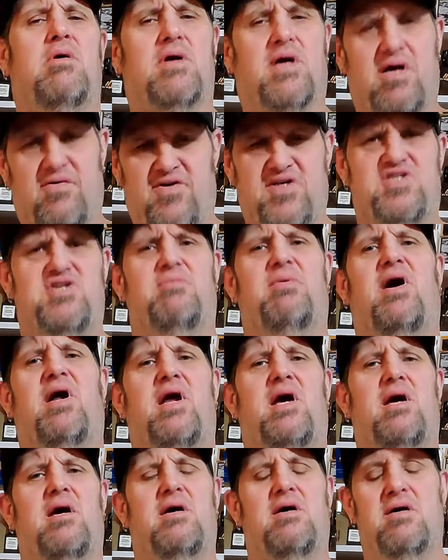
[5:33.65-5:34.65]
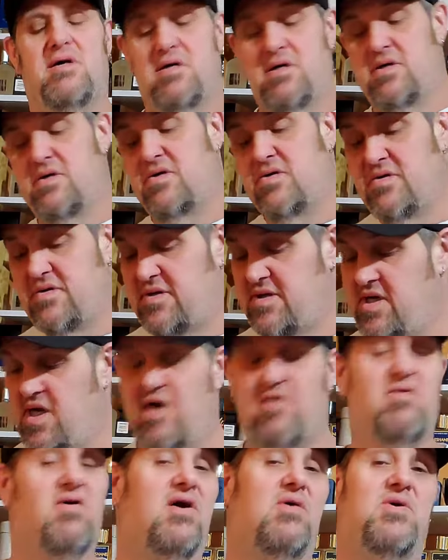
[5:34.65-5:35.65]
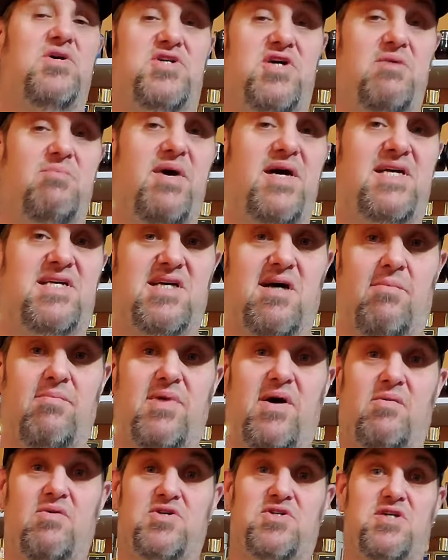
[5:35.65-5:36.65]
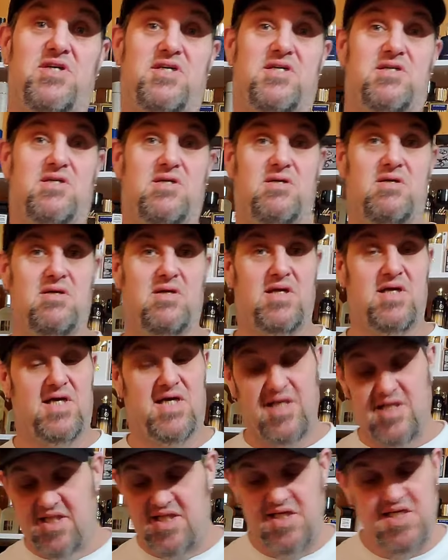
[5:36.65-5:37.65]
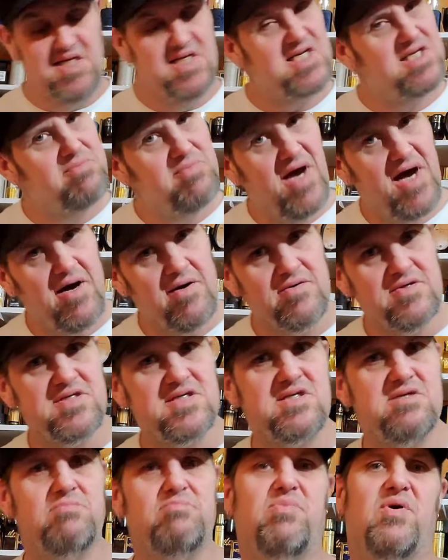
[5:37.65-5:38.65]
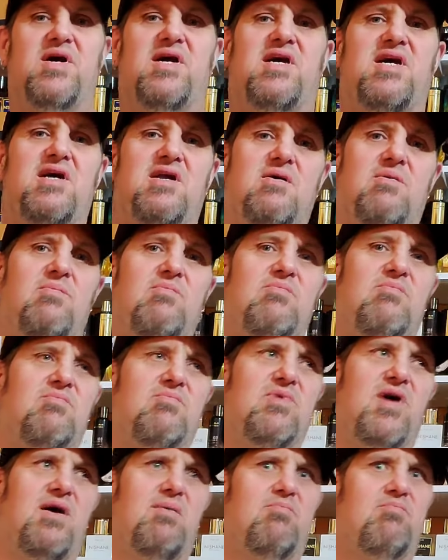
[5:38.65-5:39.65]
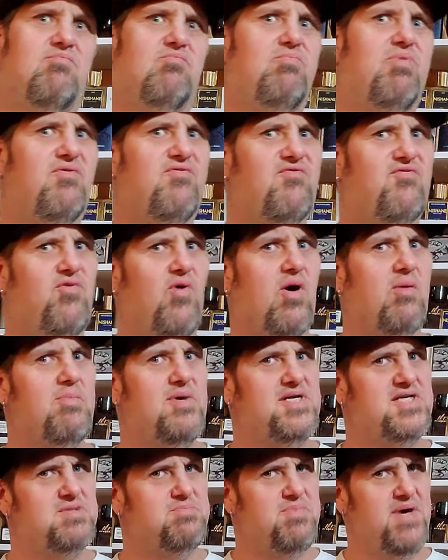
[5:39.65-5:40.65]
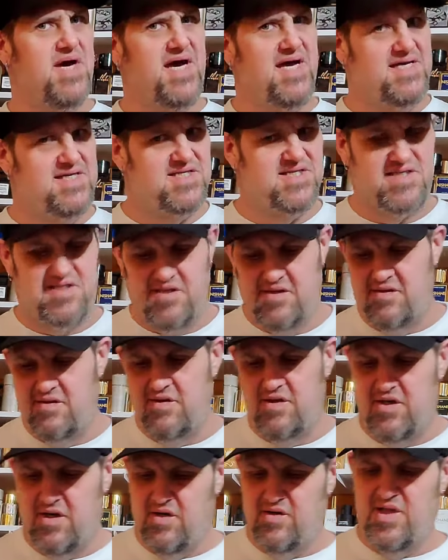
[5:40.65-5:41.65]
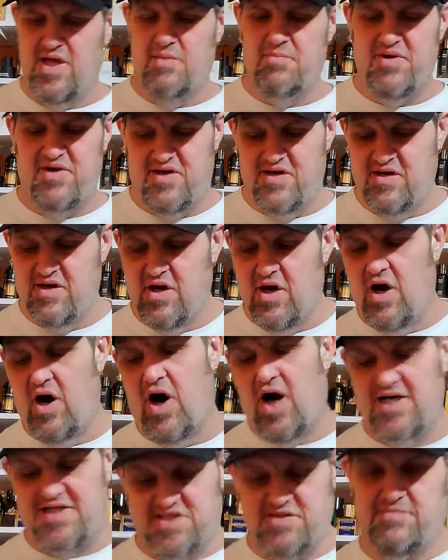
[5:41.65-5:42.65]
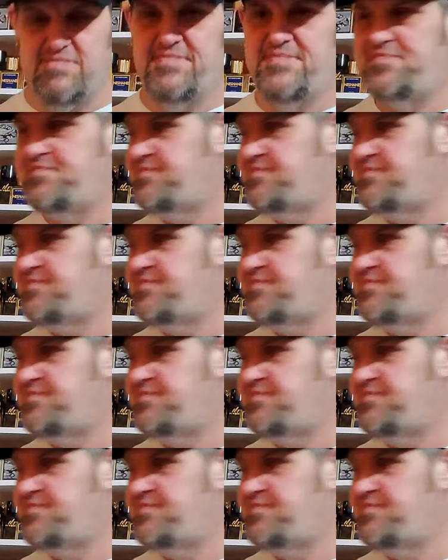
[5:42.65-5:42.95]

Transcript: Give us your money. I really wish they'd make something that was just get these smells, but get them like performance based. You know, that'd be awesome.